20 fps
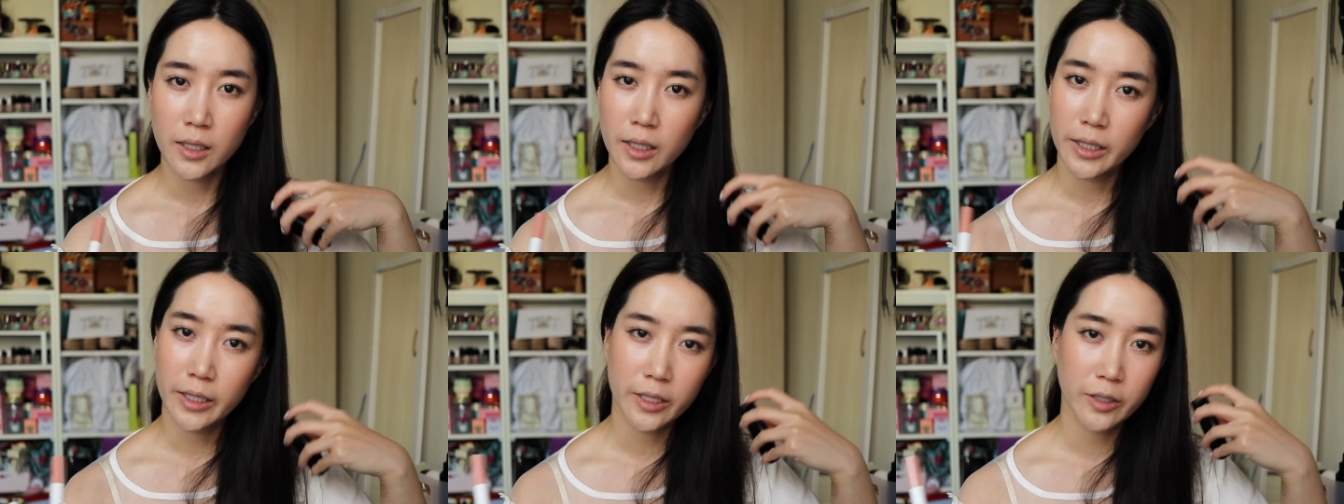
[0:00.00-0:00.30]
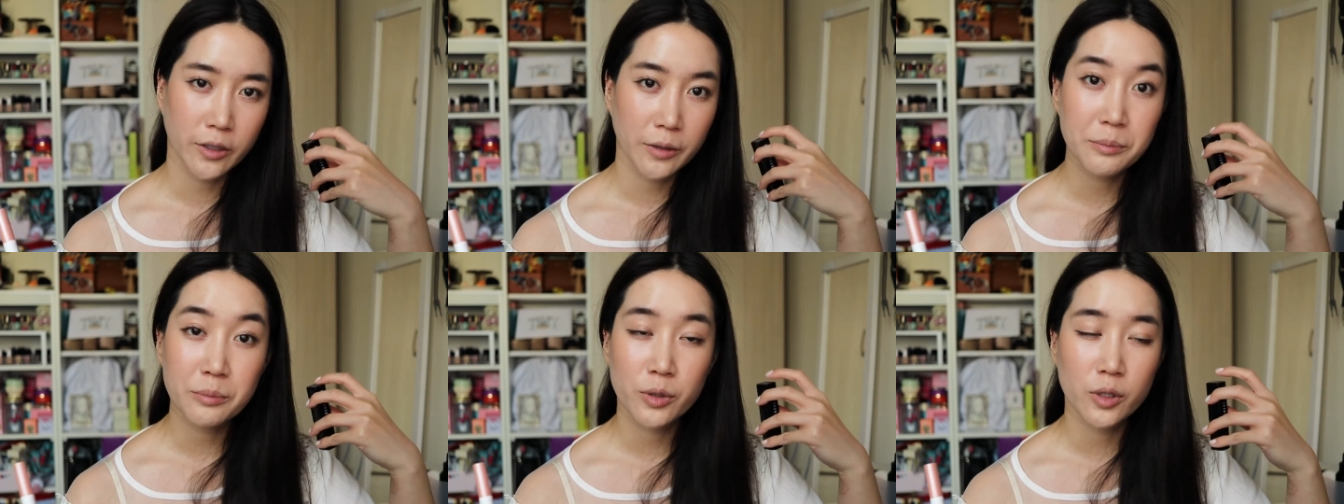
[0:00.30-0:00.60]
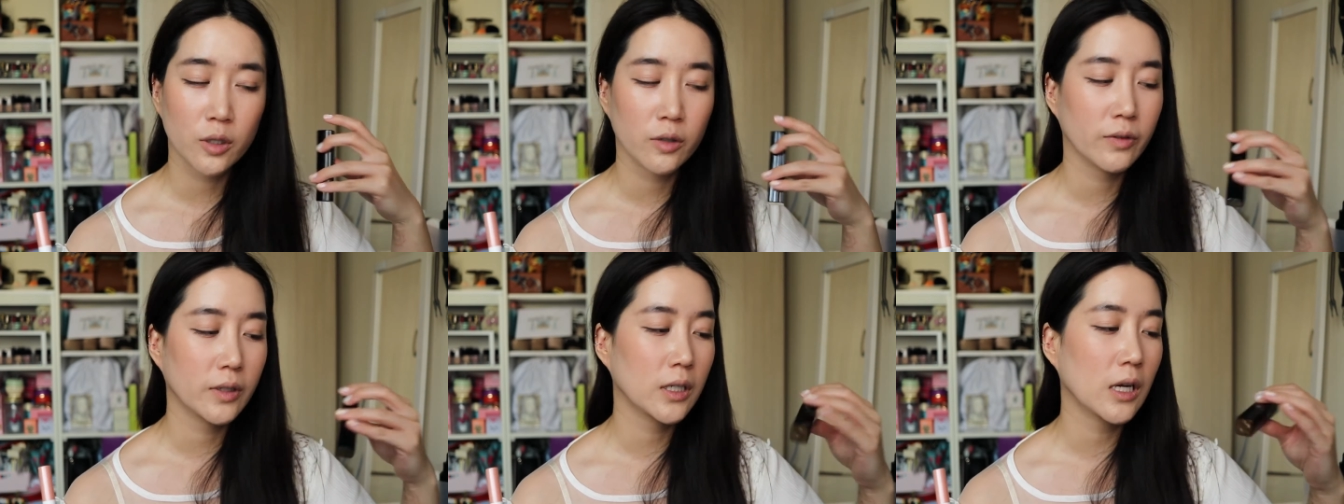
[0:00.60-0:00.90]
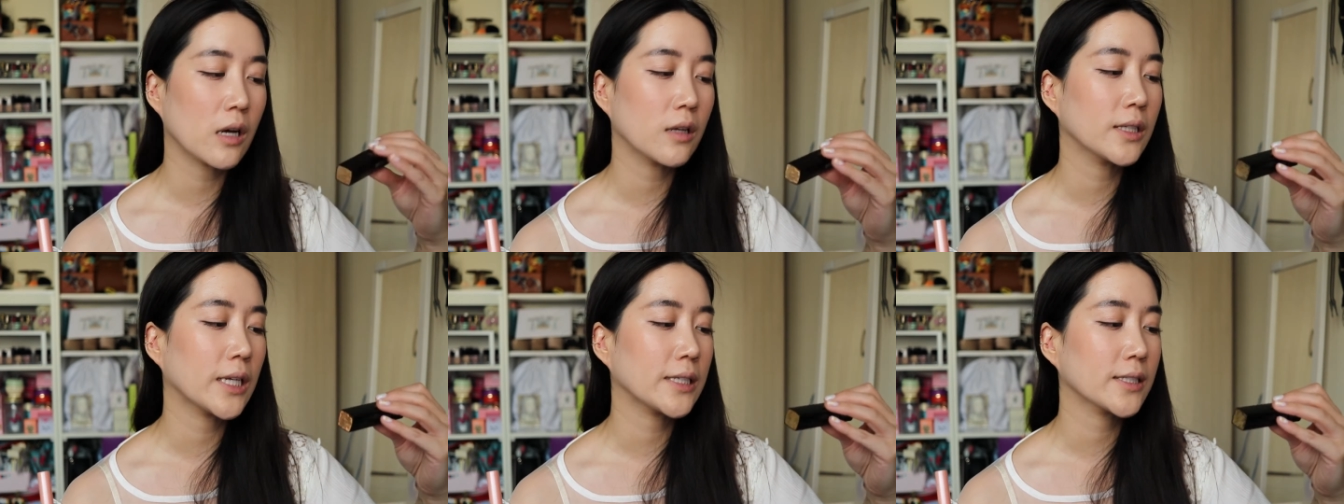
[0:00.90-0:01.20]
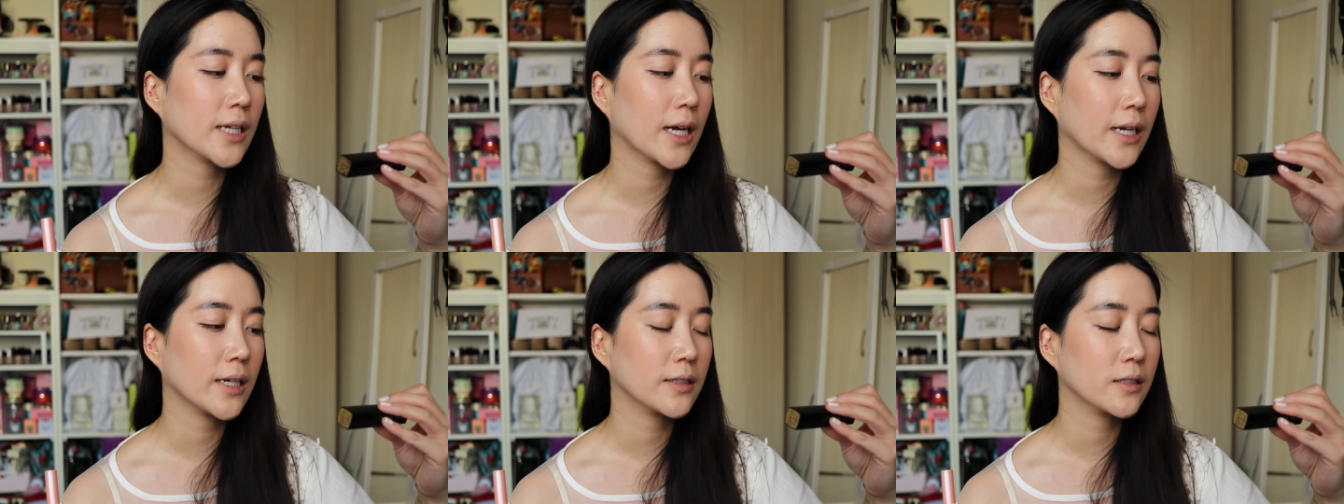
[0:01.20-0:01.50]
you know, improve and all
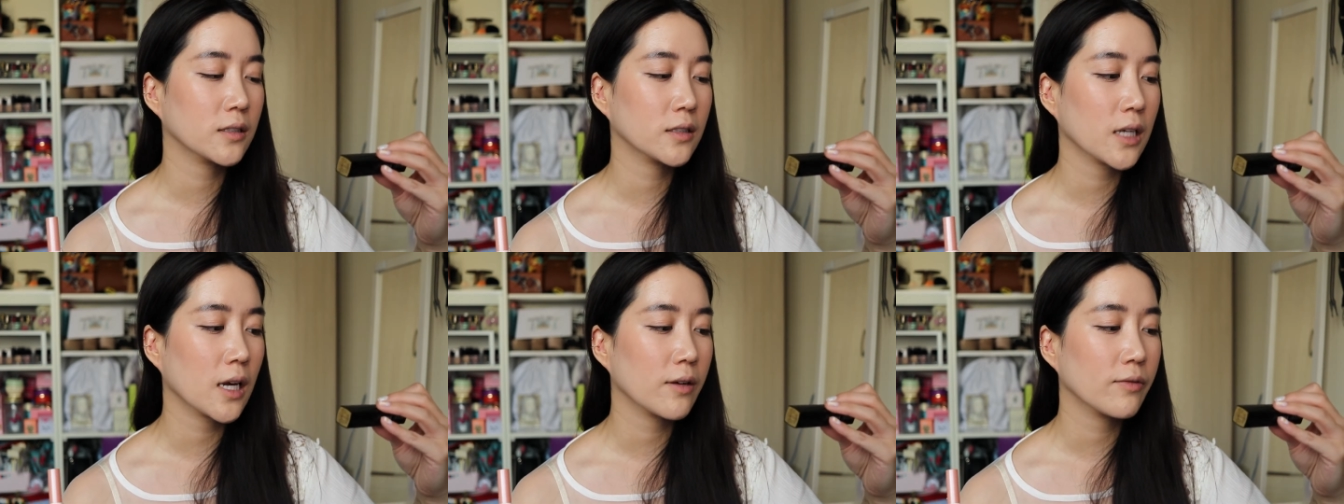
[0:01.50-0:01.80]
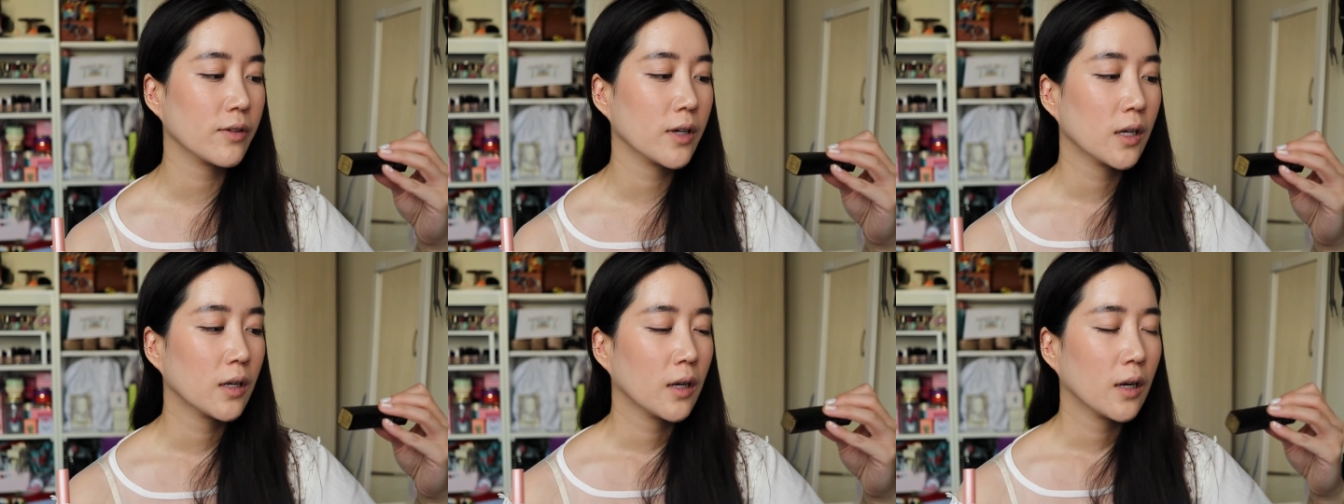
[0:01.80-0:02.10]
that kind of stuff.